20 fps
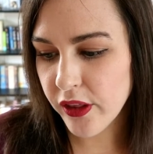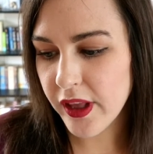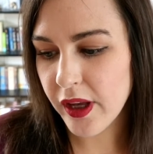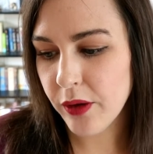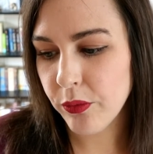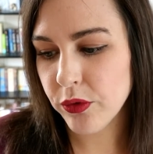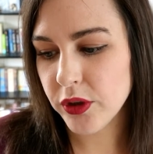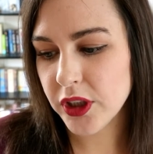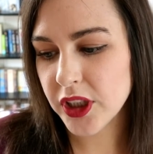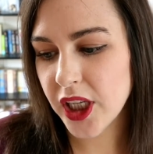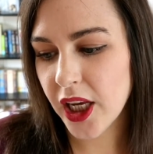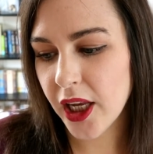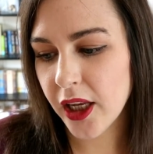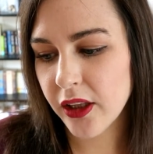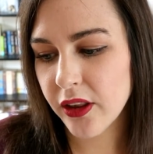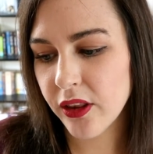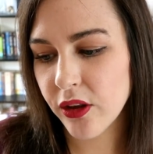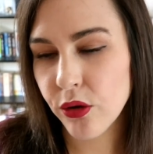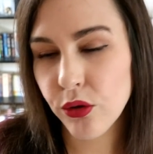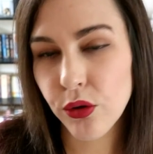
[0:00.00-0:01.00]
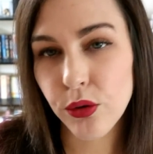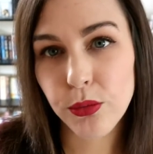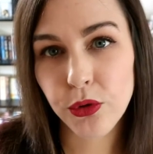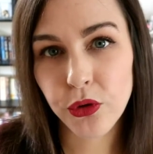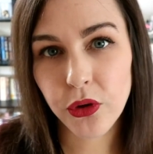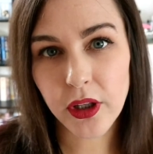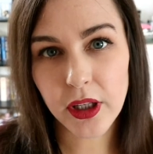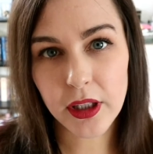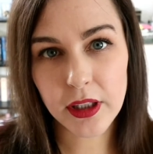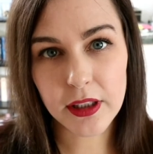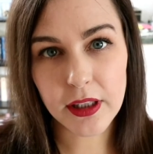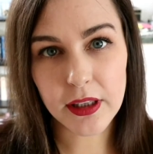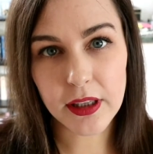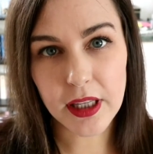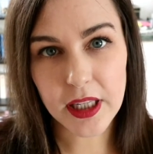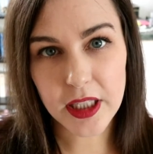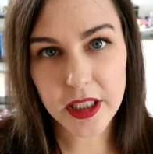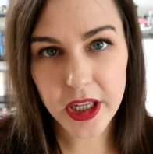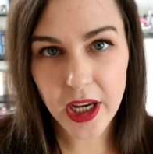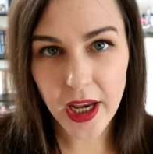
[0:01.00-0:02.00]
they would check the normal things that
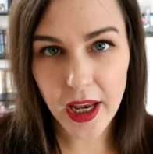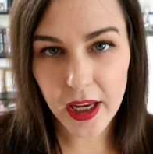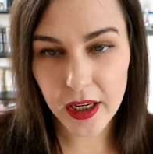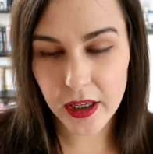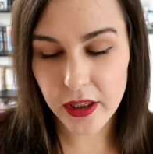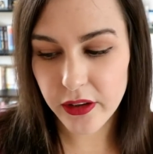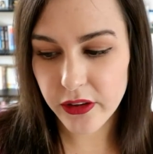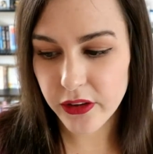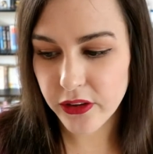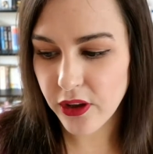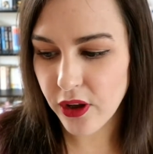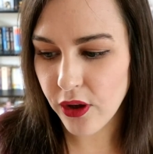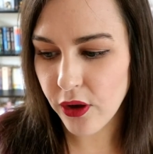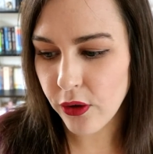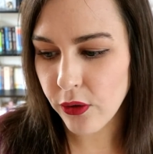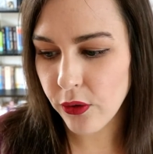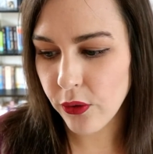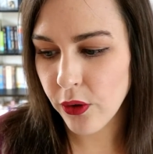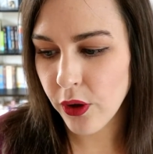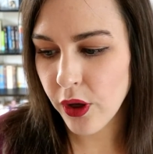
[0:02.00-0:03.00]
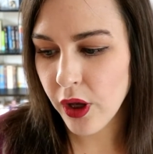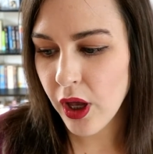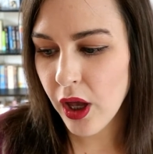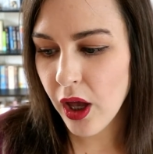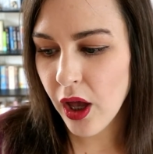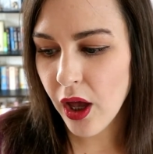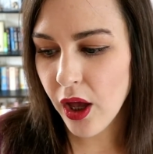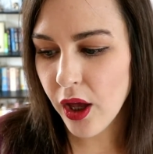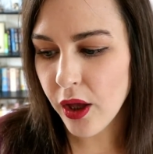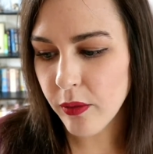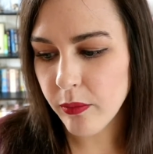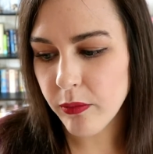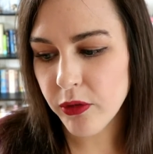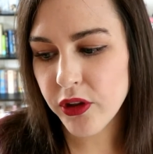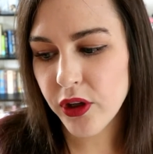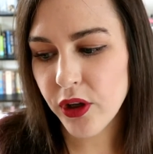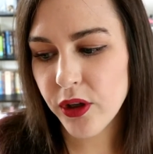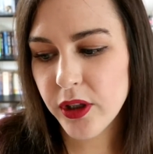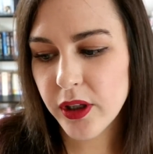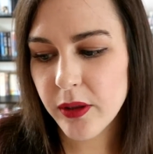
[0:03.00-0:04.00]
they check, so
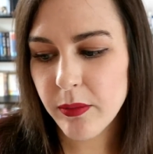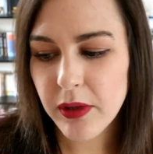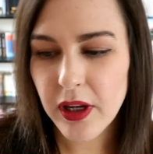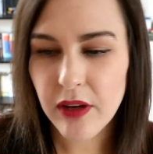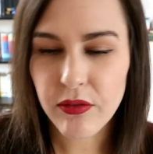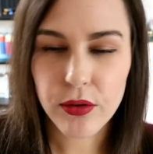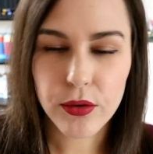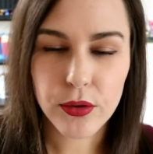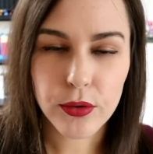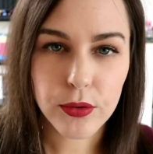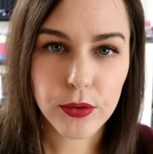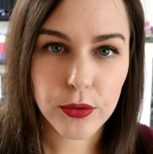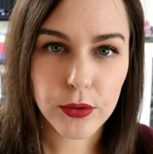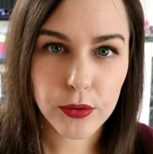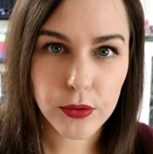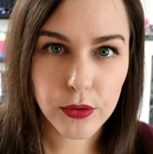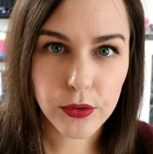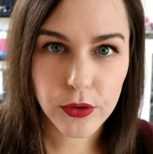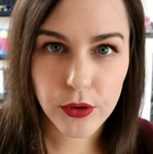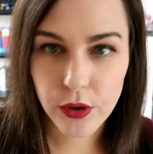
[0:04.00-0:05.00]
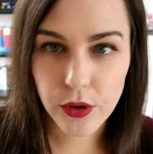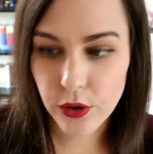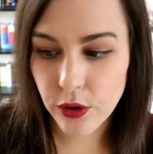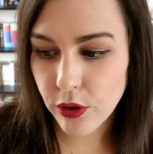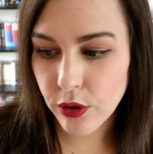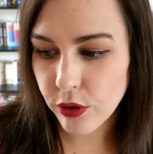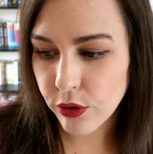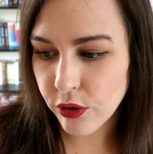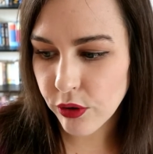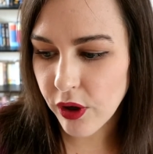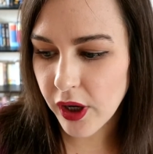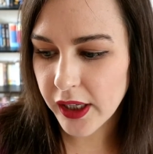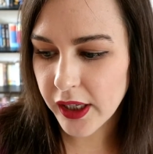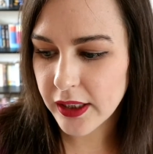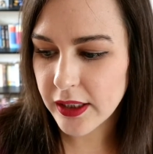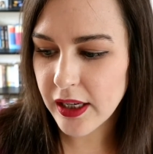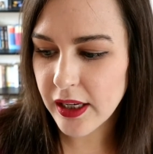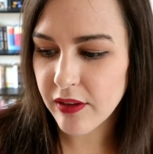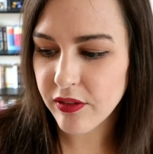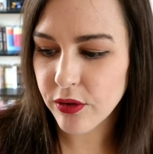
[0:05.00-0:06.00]
sodium levels,
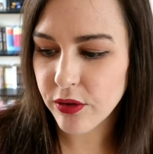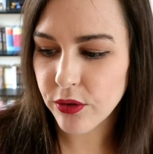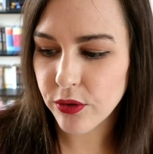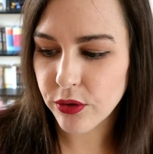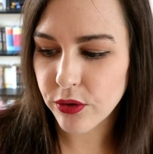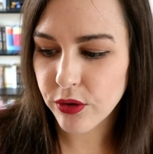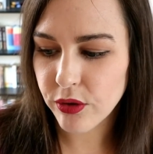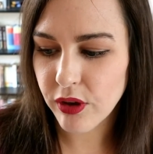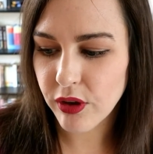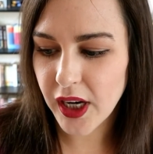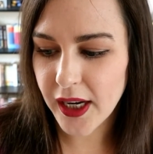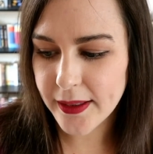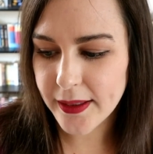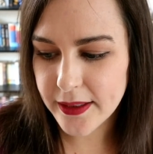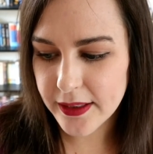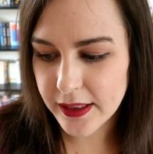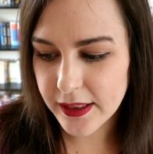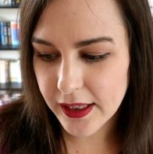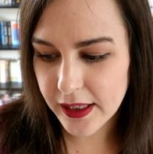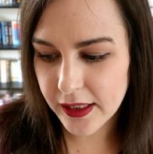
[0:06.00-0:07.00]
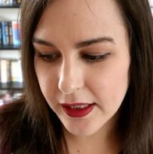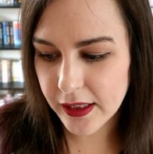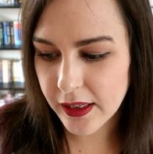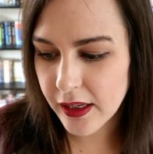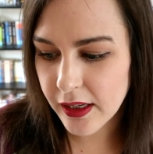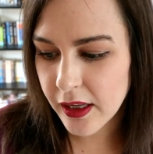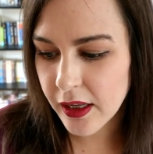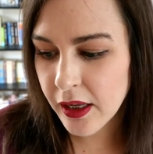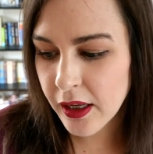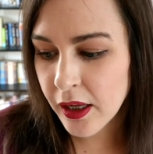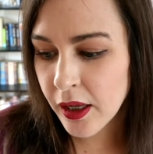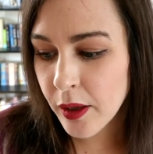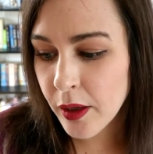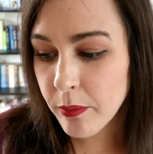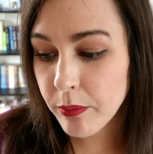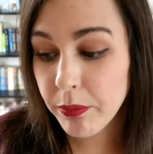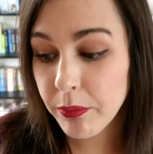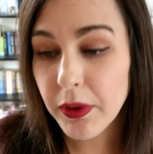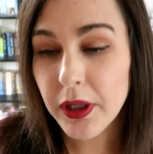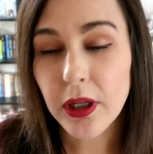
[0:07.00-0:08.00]
chlorine levels, creatinine,
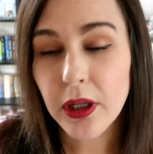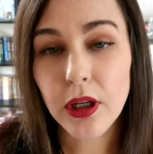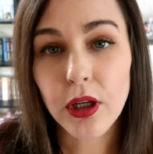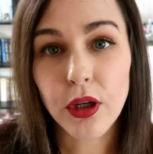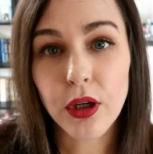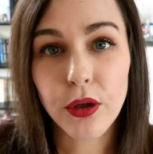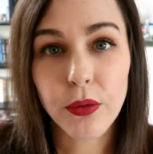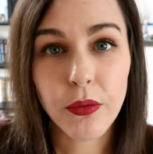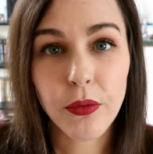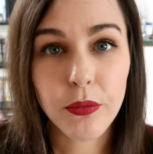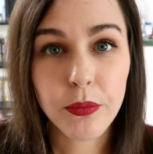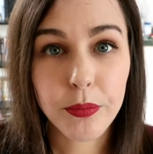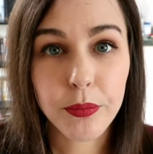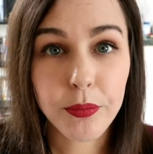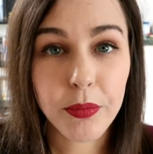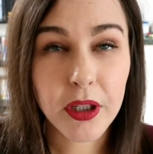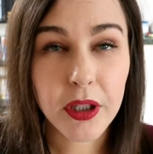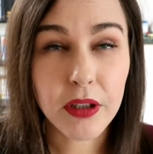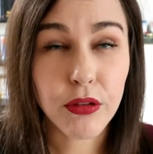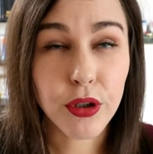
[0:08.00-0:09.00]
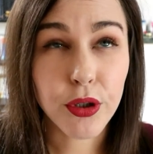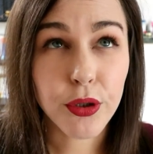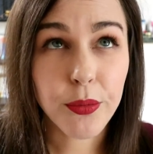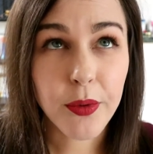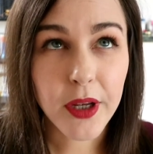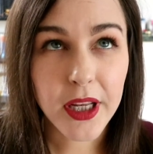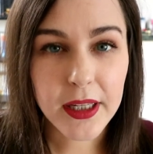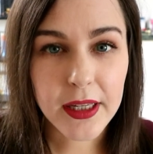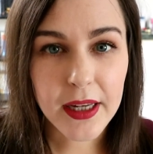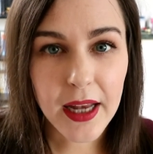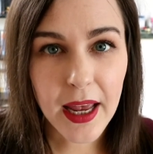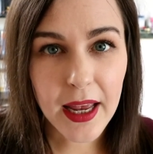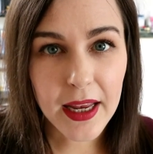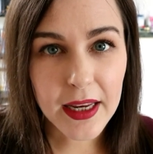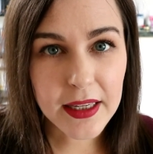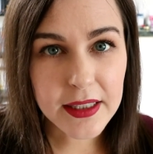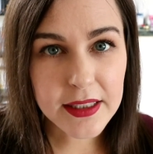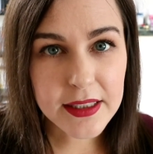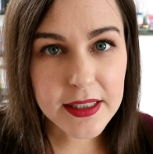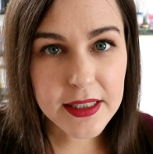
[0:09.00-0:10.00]
bilirubin,
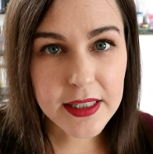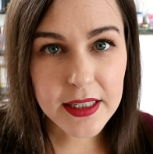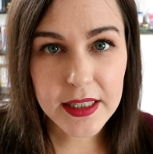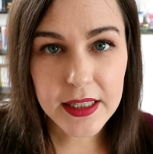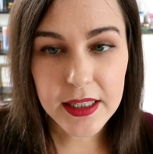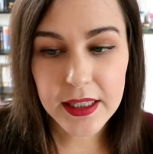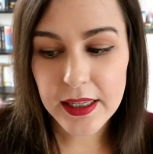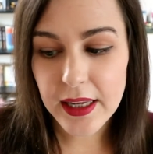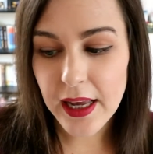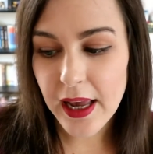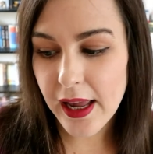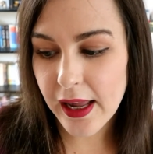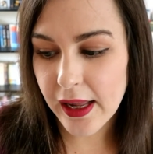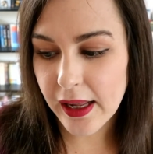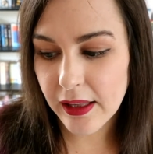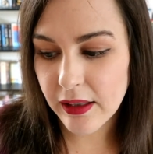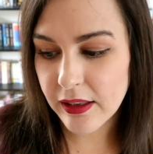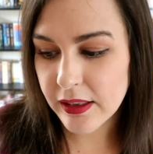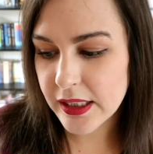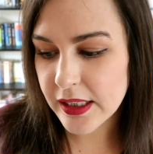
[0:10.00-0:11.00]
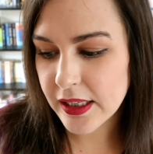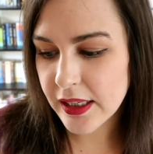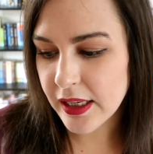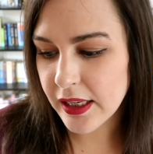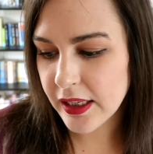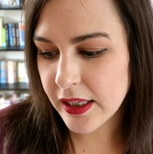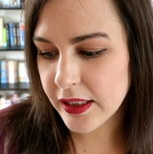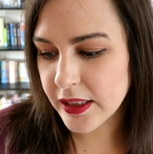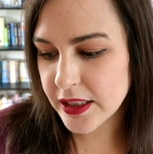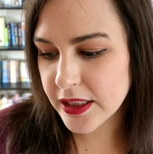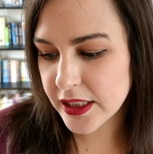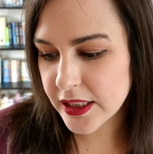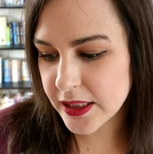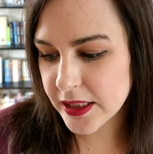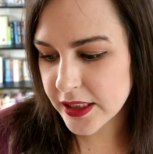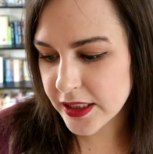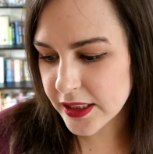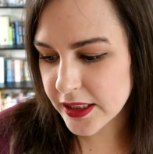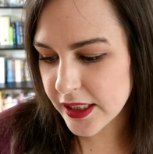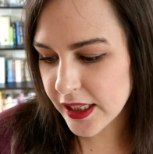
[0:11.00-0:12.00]
AST, ALT,
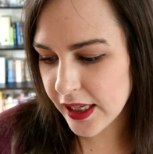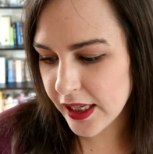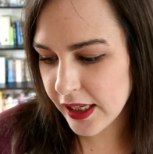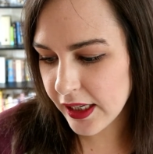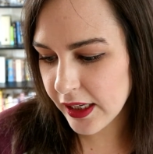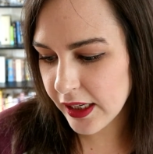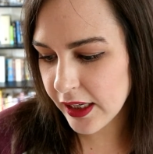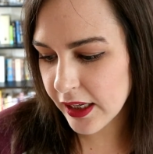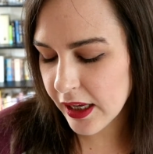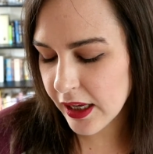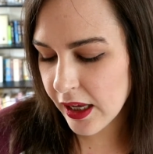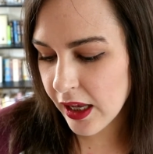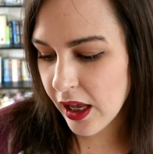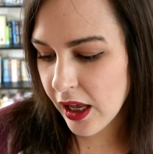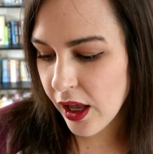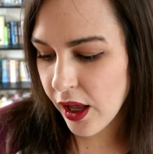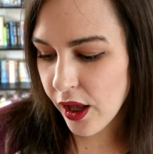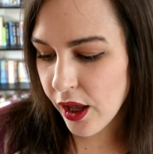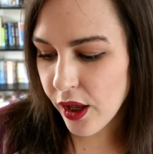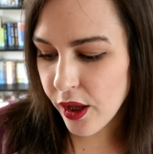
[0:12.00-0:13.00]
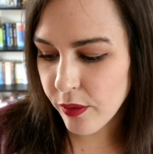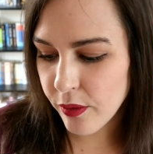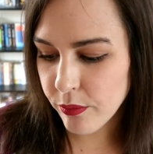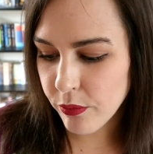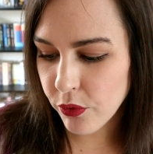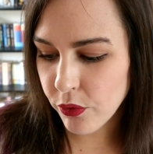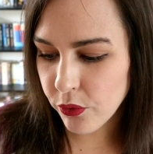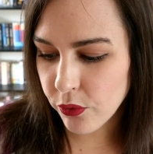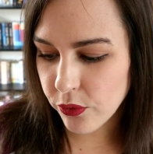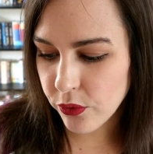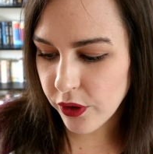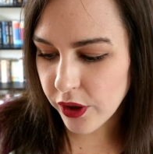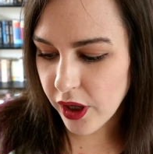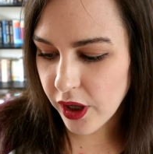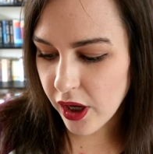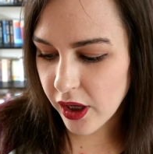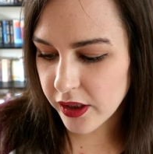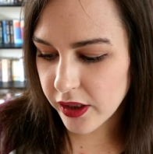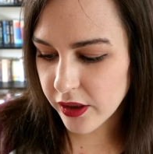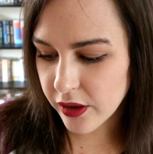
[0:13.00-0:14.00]
GGT, all the
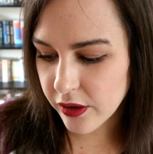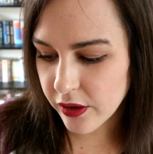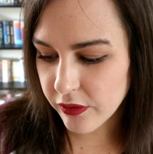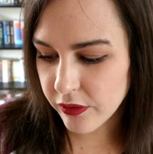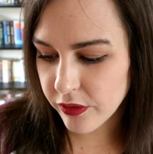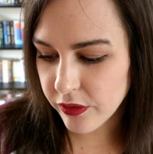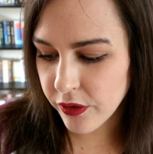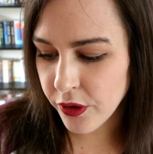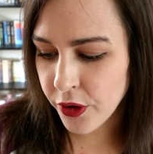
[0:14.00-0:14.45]
kind of